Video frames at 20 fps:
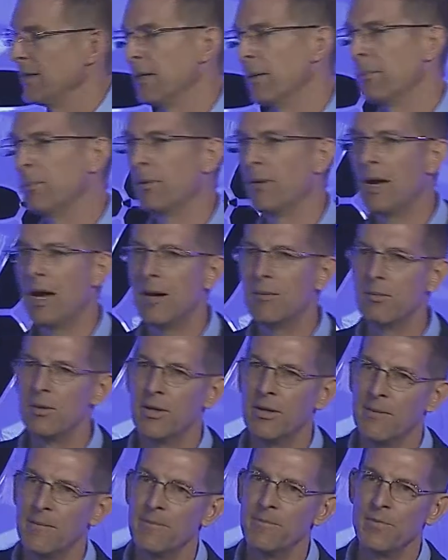the
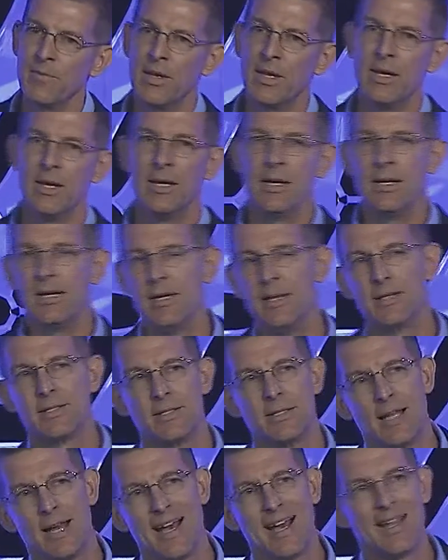problem
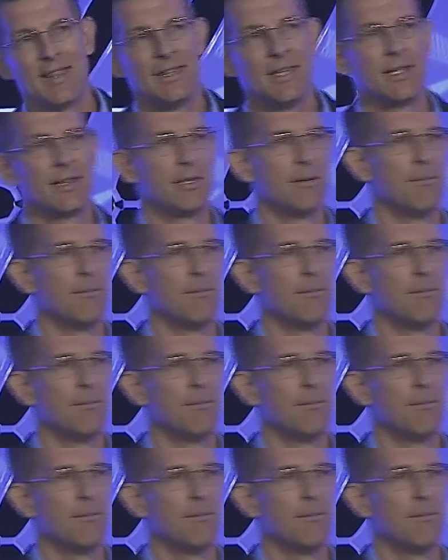is not that the